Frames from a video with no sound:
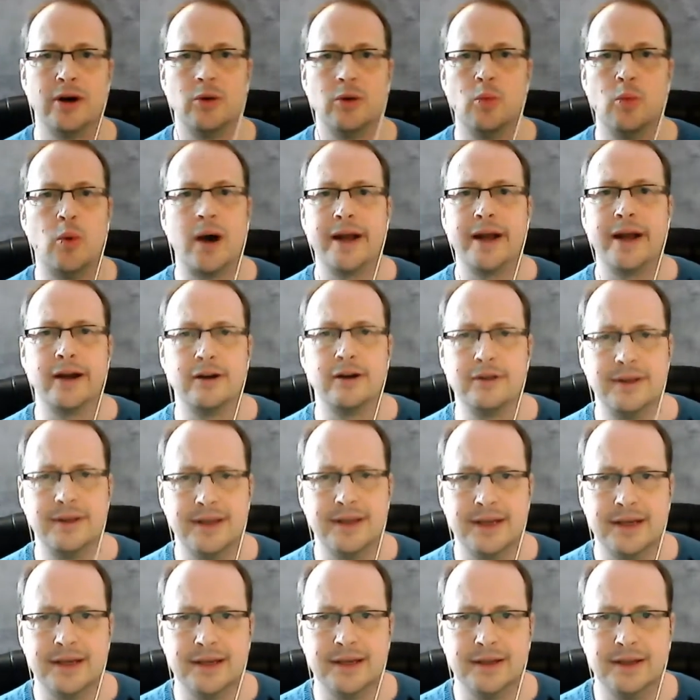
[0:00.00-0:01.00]
to wire
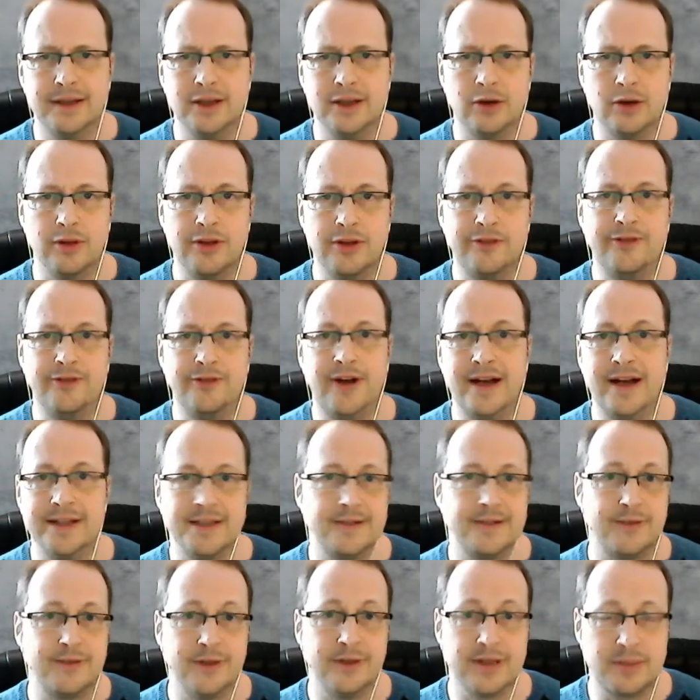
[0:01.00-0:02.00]
the
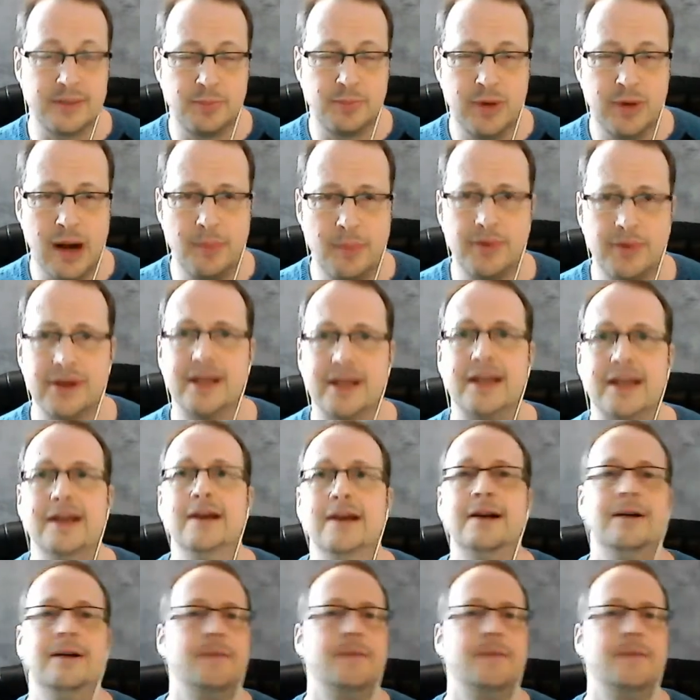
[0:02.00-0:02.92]
funds for this property.